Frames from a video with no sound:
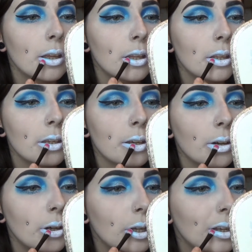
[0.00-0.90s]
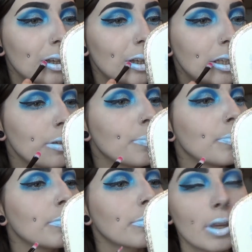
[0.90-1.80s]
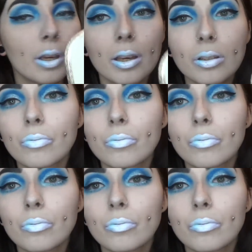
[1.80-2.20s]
and see how it goes. It is a